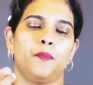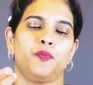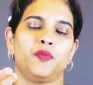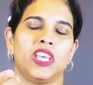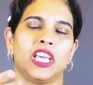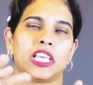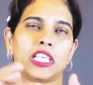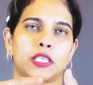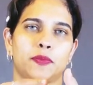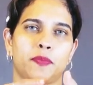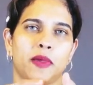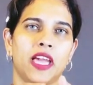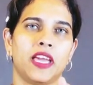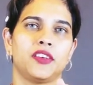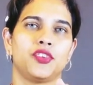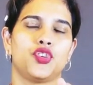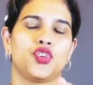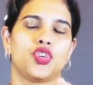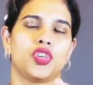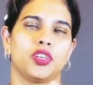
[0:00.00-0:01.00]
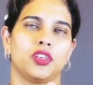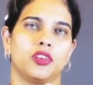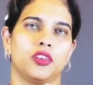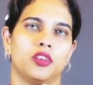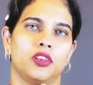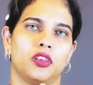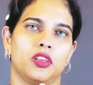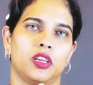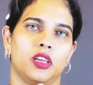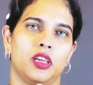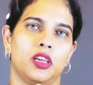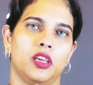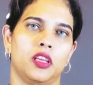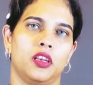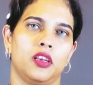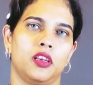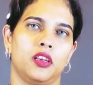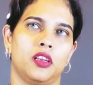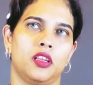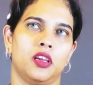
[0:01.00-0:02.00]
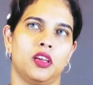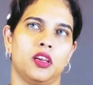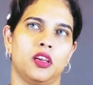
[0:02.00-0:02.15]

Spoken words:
expansion, and